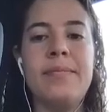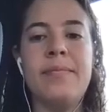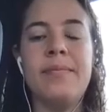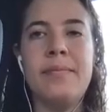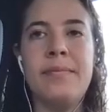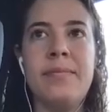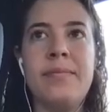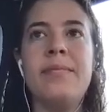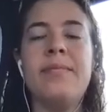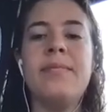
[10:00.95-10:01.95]

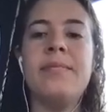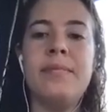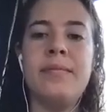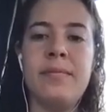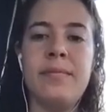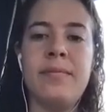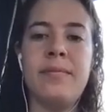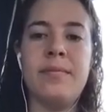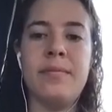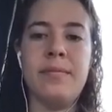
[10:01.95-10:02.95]

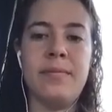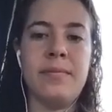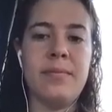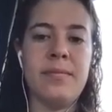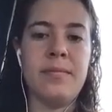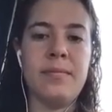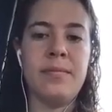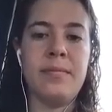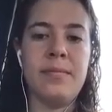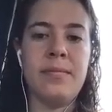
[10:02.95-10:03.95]

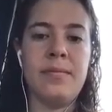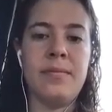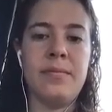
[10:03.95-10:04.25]
[no speech]